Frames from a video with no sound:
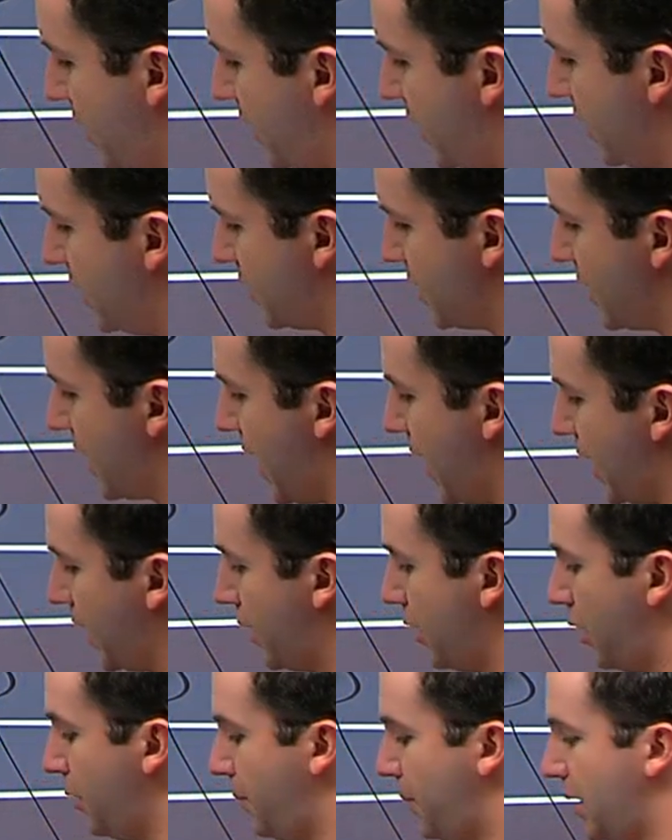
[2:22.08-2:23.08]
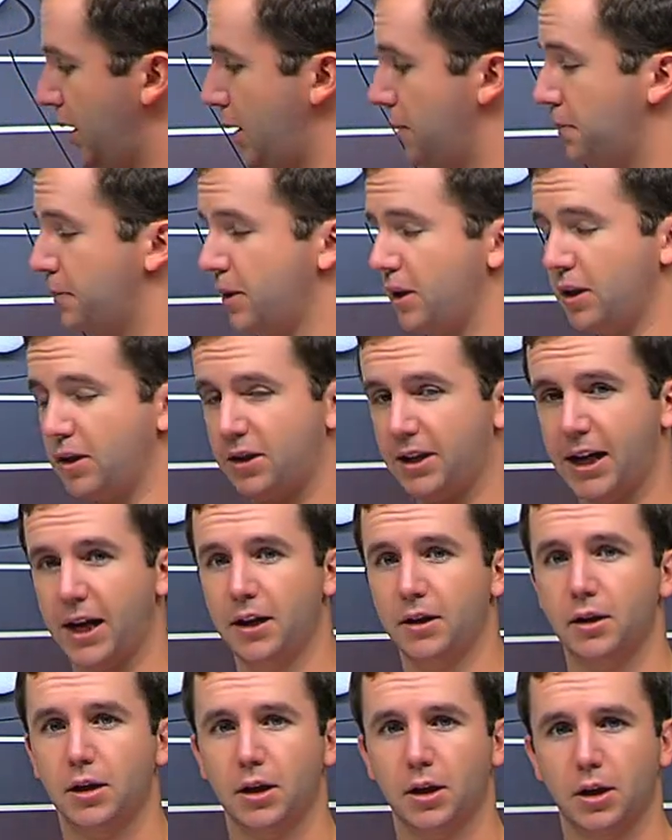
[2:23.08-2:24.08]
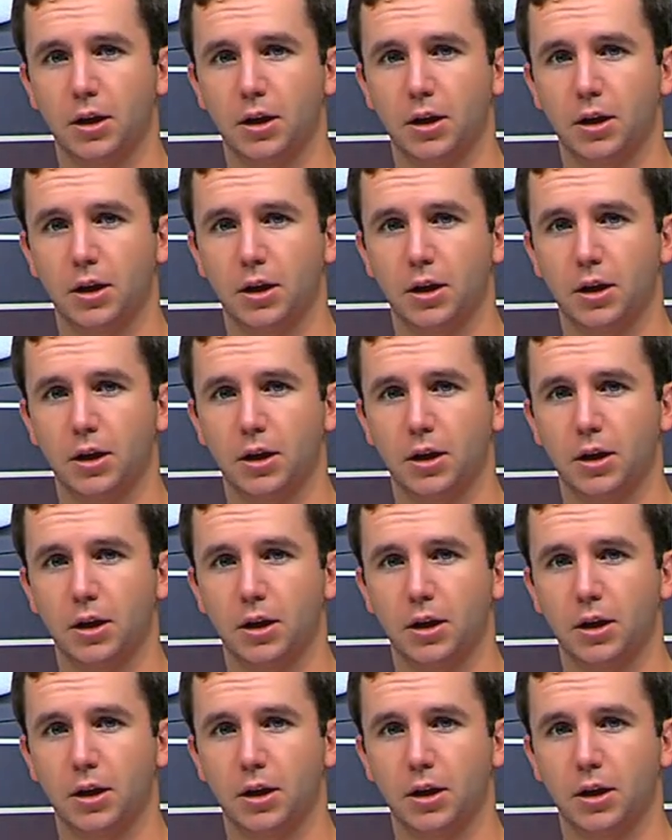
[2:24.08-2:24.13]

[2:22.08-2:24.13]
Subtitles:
he is not going to be content